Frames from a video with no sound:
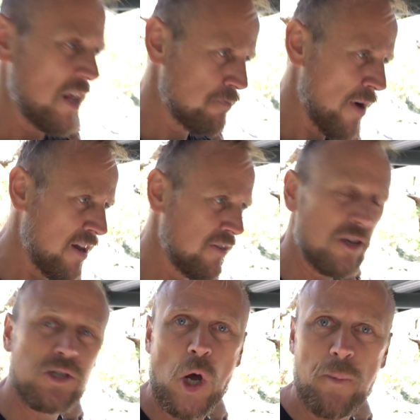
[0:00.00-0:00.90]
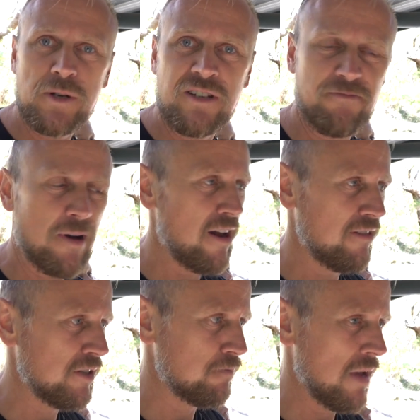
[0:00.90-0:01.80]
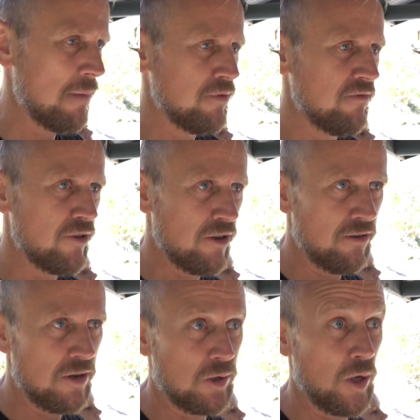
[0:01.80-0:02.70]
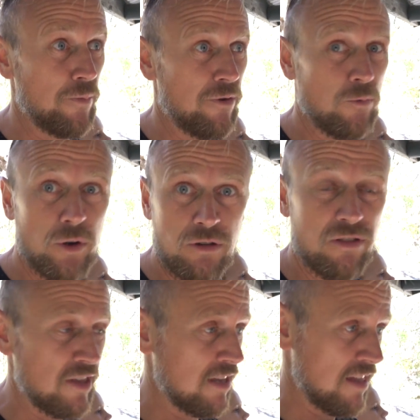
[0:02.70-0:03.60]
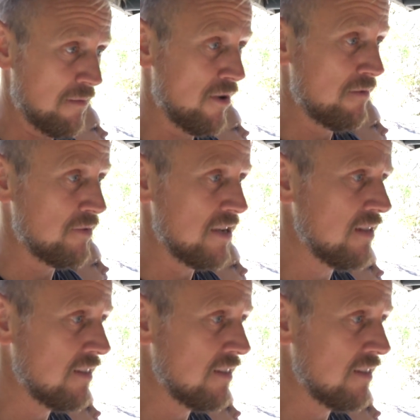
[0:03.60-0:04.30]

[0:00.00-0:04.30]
That's part of the interpretive part of this map. You've got to interpret what you think that might be.